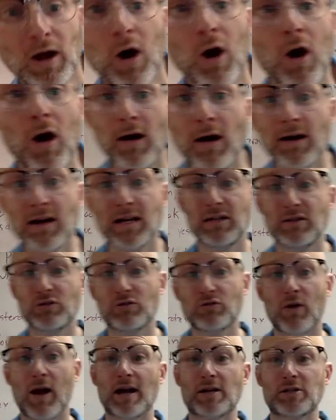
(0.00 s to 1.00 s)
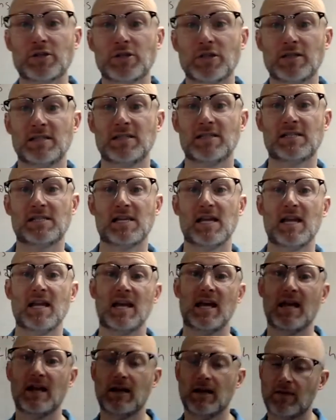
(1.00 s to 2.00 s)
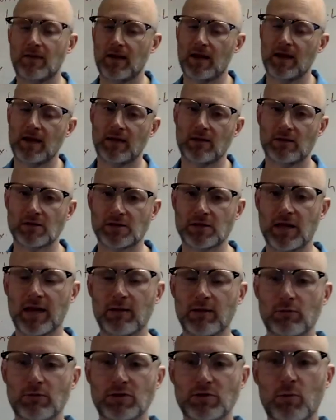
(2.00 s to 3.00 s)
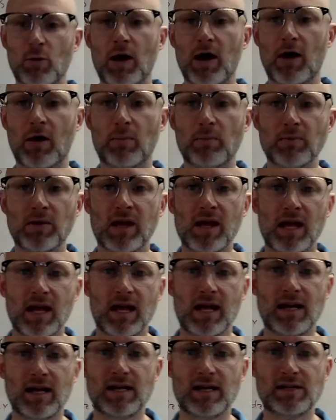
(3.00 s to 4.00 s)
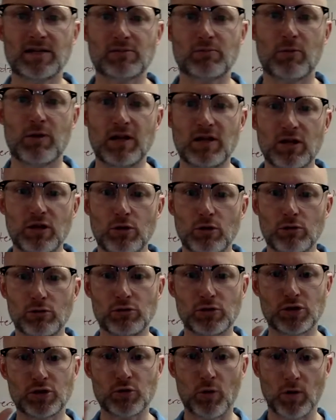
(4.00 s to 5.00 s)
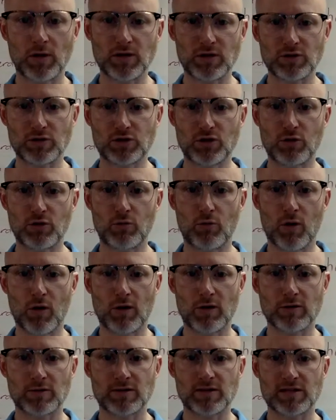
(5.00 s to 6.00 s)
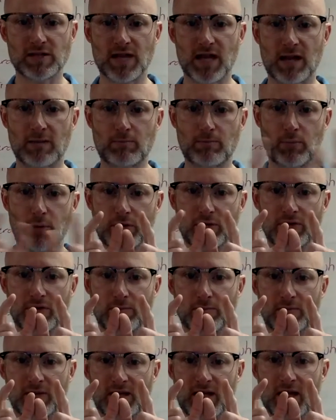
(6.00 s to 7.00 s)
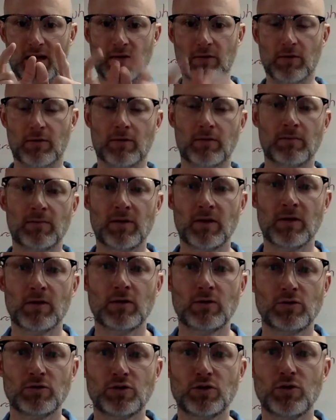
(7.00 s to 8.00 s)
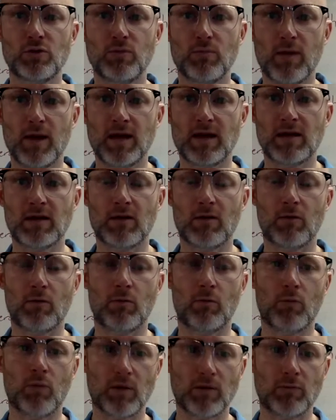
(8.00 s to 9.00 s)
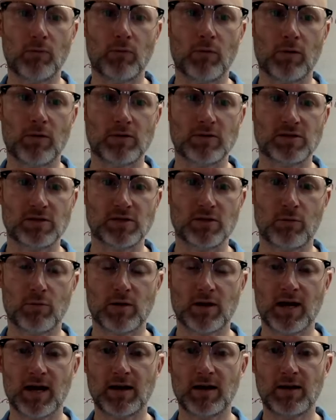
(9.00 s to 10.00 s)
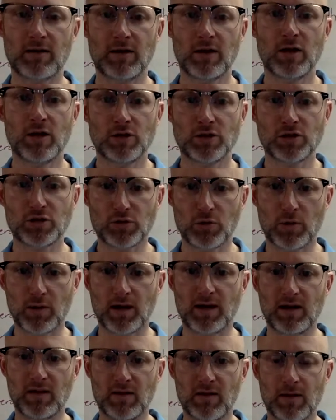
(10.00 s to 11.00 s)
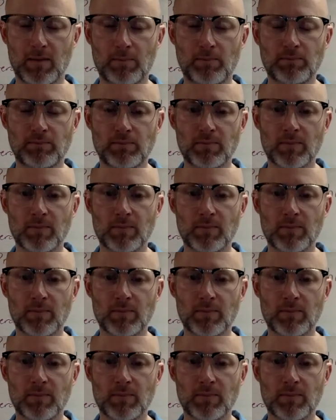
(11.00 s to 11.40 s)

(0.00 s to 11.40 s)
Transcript: are contractions in the English language? Well, it is when you shorten two words and put them together to make one word. So we're kind of shortening them,